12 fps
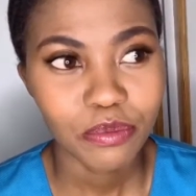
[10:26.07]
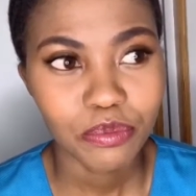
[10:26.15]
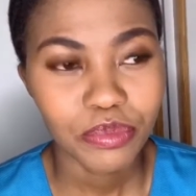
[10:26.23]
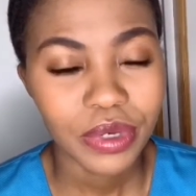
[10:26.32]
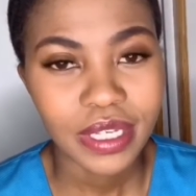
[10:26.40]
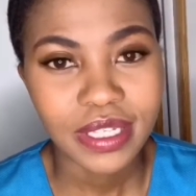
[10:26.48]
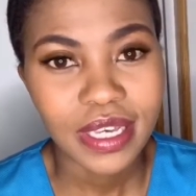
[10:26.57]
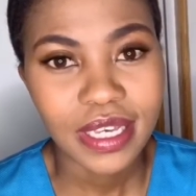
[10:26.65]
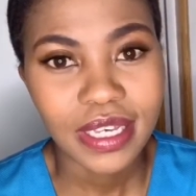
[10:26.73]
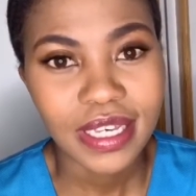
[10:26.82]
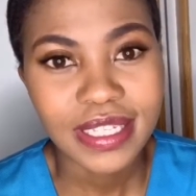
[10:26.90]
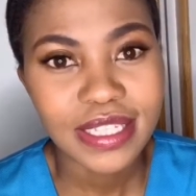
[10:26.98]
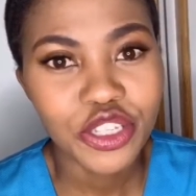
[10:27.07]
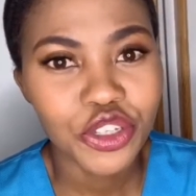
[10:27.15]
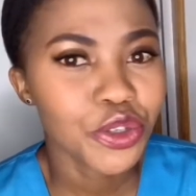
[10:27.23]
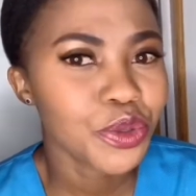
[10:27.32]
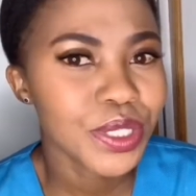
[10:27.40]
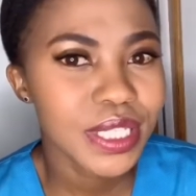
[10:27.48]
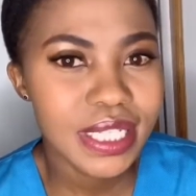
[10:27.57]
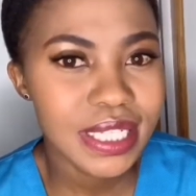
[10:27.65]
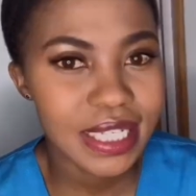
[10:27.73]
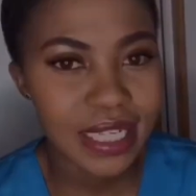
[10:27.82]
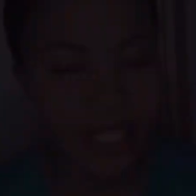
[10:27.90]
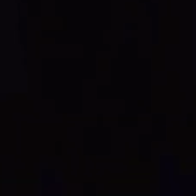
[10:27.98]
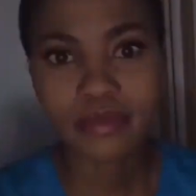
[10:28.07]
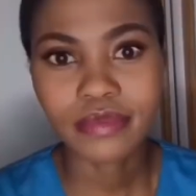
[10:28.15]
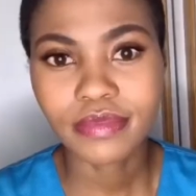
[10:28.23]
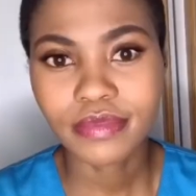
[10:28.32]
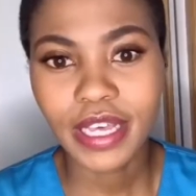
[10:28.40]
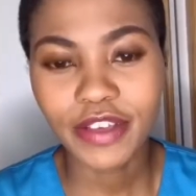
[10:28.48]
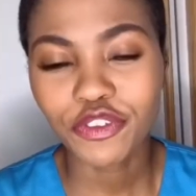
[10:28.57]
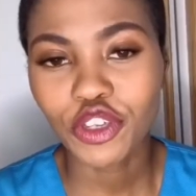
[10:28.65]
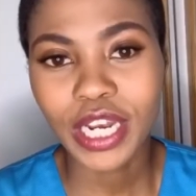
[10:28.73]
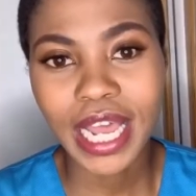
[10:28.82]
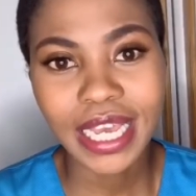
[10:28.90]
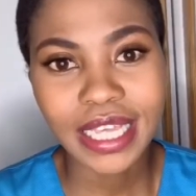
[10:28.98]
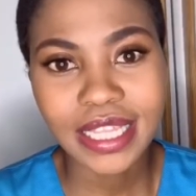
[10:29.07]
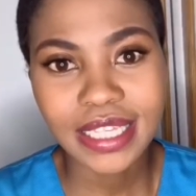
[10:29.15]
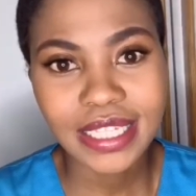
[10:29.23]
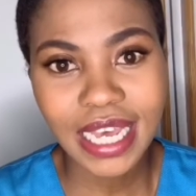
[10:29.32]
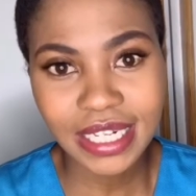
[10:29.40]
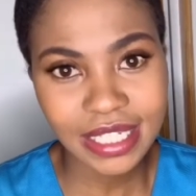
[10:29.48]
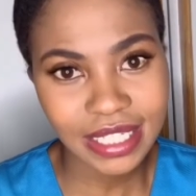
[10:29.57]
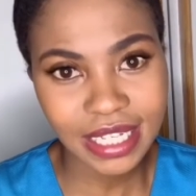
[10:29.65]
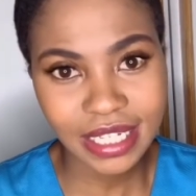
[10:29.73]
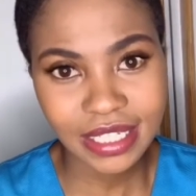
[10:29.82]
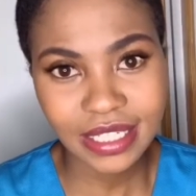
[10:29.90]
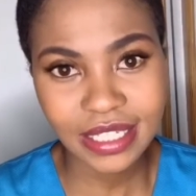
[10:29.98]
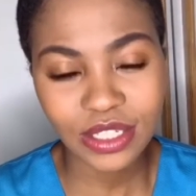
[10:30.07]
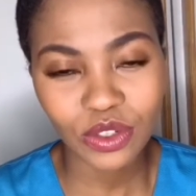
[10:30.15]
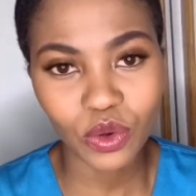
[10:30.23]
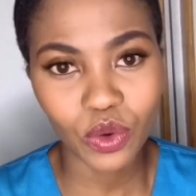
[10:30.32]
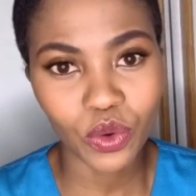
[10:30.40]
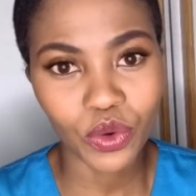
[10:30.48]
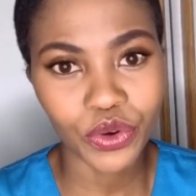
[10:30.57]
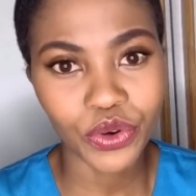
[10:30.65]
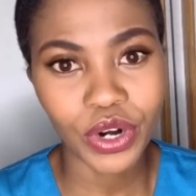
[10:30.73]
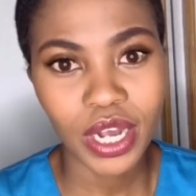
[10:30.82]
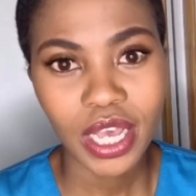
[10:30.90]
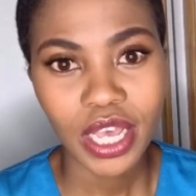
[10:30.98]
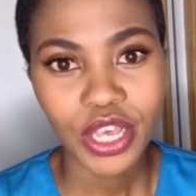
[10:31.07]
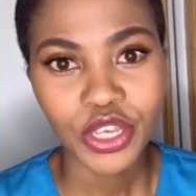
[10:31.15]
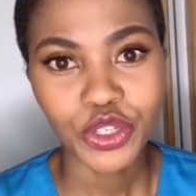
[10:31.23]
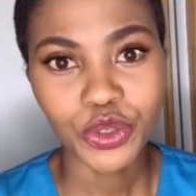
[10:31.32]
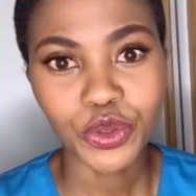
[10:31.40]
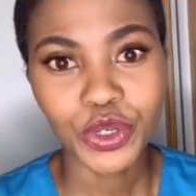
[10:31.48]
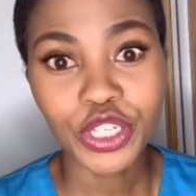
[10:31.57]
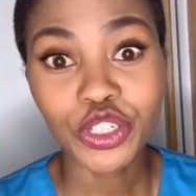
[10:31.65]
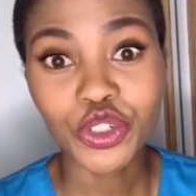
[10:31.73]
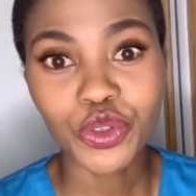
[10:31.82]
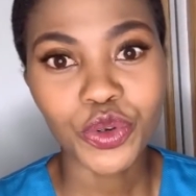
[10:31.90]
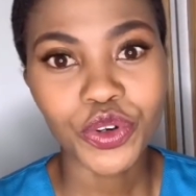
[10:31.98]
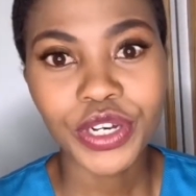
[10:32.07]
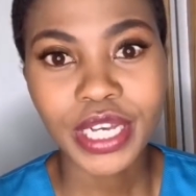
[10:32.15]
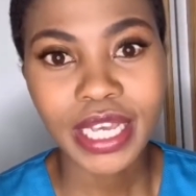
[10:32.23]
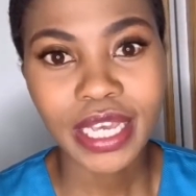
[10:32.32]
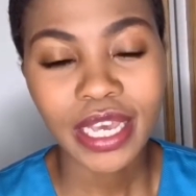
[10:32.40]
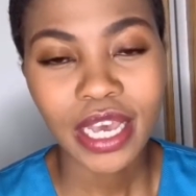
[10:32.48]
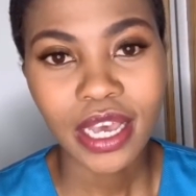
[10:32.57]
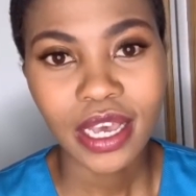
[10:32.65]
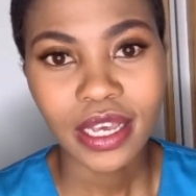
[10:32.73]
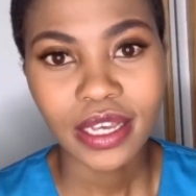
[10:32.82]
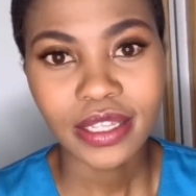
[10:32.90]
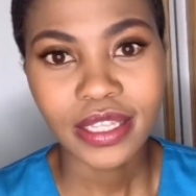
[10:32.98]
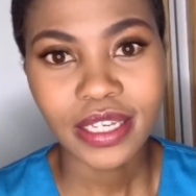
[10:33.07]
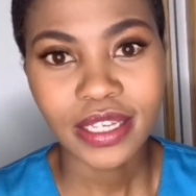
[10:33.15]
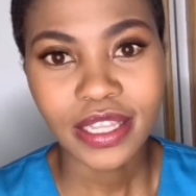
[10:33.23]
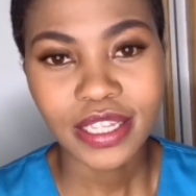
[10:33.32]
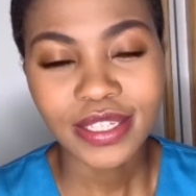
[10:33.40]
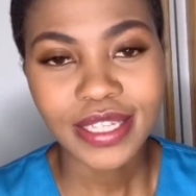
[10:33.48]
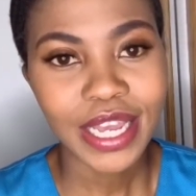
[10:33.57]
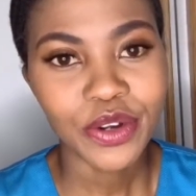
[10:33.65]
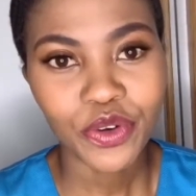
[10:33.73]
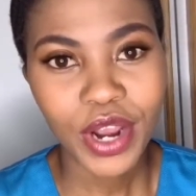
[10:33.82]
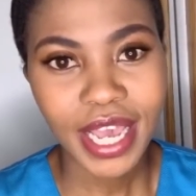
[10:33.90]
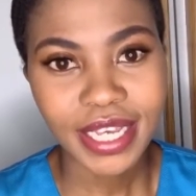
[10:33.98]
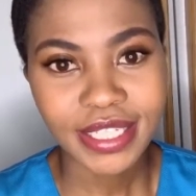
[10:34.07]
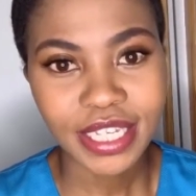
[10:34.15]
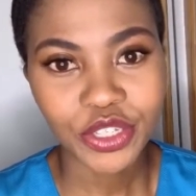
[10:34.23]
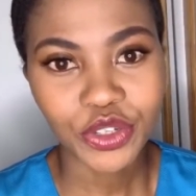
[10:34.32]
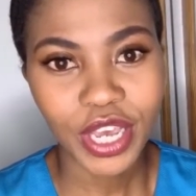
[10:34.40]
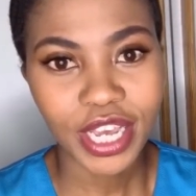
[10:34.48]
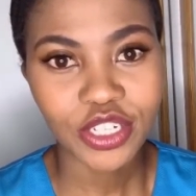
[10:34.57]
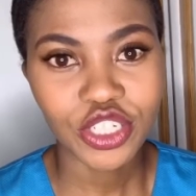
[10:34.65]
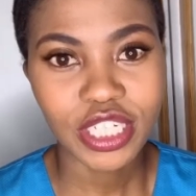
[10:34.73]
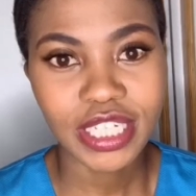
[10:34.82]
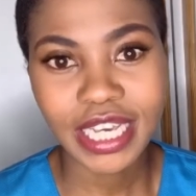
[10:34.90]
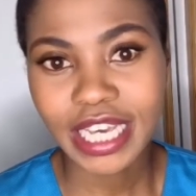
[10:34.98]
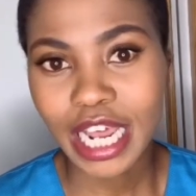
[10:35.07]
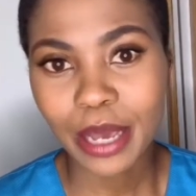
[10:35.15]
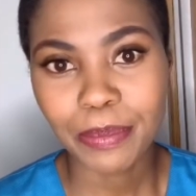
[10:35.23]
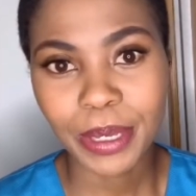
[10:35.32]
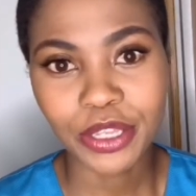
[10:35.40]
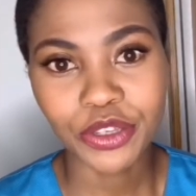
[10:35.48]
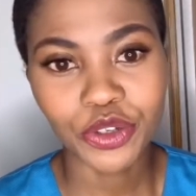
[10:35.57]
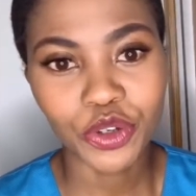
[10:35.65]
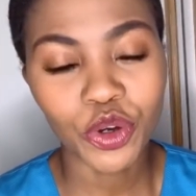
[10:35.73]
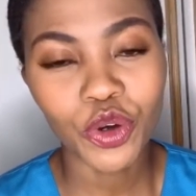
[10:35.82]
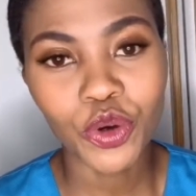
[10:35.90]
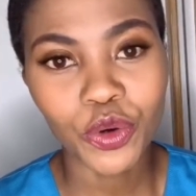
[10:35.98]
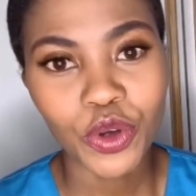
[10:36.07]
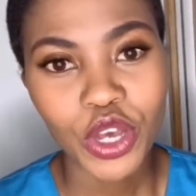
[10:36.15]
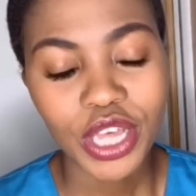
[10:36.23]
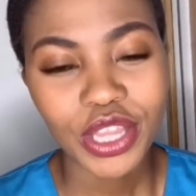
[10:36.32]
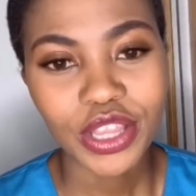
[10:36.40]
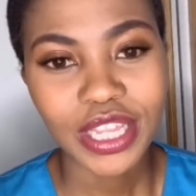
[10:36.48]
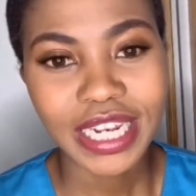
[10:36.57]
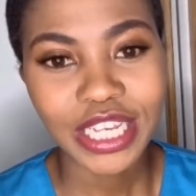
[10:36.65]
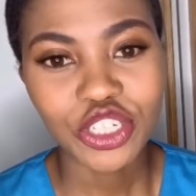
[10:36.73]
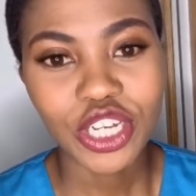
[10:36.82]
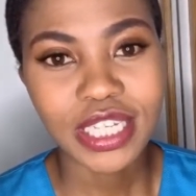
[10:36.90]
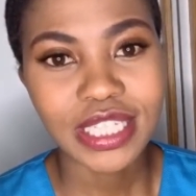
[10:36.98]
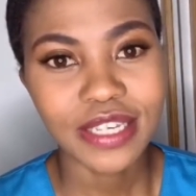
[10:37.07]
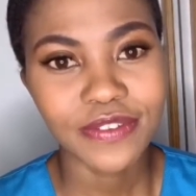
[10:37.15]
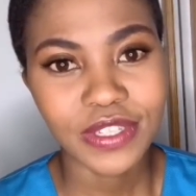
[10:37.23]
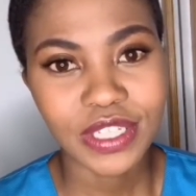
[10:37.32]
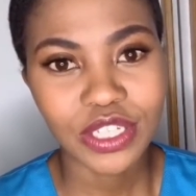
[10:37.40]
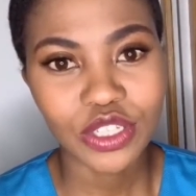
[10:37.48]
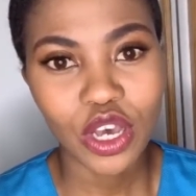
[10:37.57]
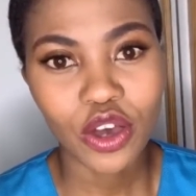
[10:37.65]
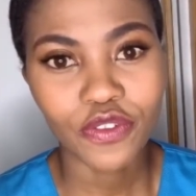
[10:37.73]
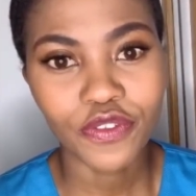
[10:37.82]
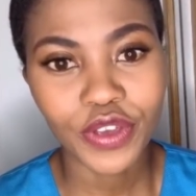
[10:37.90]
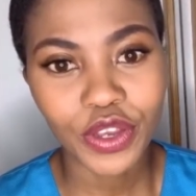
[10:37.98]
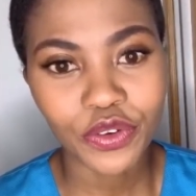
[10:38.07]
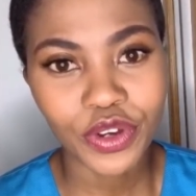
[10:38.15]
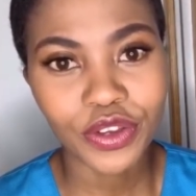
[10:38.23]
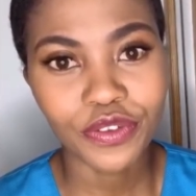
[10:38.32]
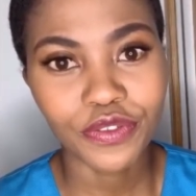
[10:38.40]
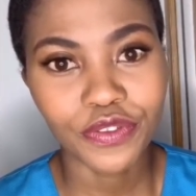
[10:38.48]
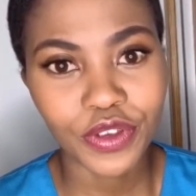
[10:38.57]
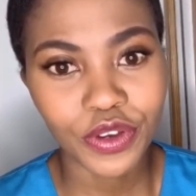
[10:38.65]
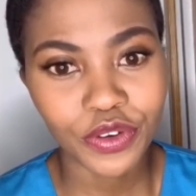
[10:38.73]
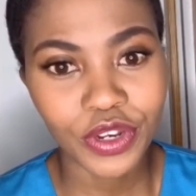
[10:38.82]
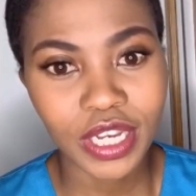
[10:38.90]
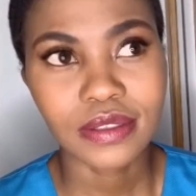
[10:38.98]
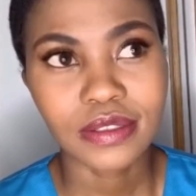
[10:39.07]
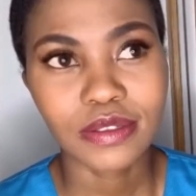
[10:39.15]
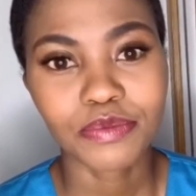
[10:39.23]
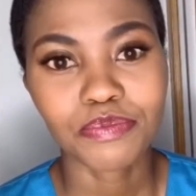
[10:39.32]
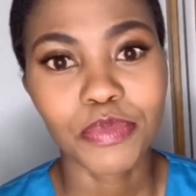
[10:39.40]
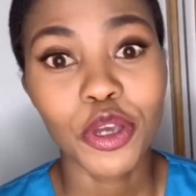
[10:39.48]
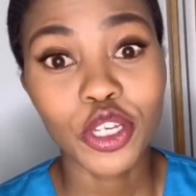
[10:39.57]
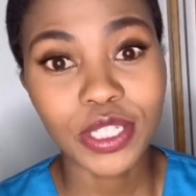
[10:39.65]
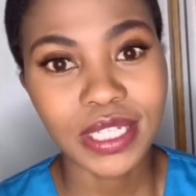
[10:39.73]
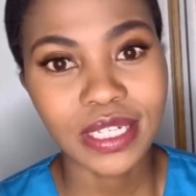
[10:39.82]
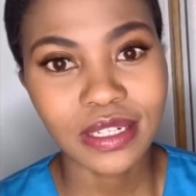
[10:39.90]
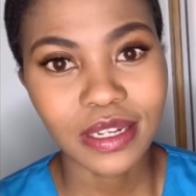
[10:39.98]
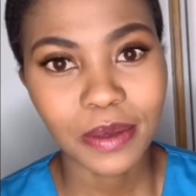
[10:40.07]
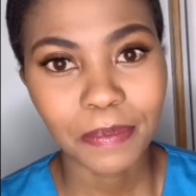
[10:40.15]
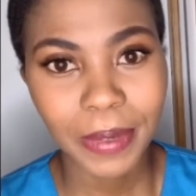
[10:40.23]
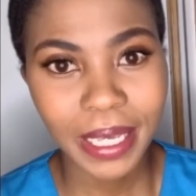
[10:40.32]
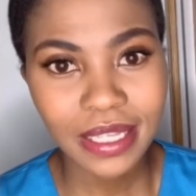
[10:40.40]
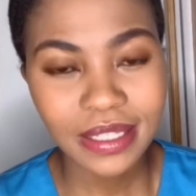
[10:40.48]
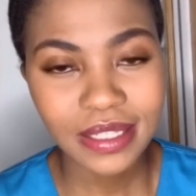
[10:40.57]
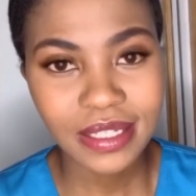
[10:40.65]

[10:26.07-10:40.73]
a new city. If you like the sunsets, or you enjoy the sunrise and you actually get up and you go. Leisure activities are very, very person based,